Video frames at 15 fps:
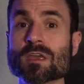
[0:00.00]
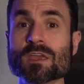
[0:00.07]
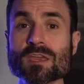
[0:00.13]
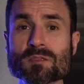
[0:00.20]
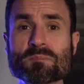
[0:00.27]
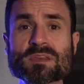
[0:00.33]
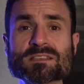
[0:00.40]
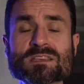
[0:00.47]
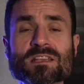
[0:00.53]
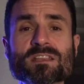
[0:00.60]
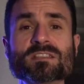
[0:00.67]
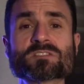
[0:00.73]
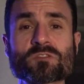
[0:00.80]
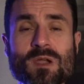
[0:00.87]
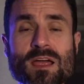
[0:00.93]
It basically
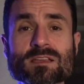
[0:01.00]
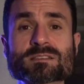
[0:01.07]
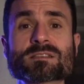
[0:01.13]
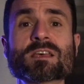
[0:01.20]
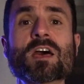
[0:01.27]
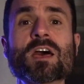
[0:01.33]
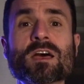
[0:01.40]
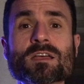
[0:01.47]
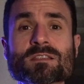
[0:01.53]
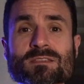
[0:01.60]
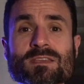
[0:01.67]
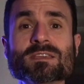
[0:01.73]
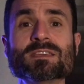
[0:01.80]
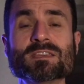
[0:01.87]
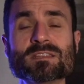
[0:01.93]
tracks
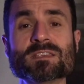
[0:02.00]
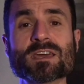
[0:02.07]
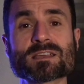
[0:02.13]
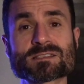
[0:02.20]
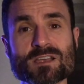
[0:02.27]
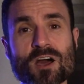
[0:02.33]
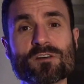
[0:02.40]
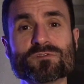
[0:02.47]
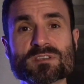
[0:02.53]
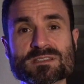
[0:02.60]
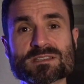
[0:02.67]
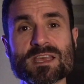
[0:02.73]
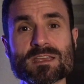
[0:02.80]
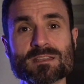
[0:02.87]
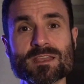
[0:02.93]
the index of the
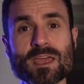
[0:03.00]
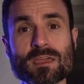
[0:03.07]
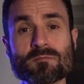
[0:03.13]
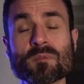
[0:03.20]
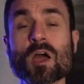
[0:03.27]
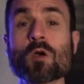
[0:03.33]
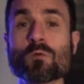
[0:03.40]
same name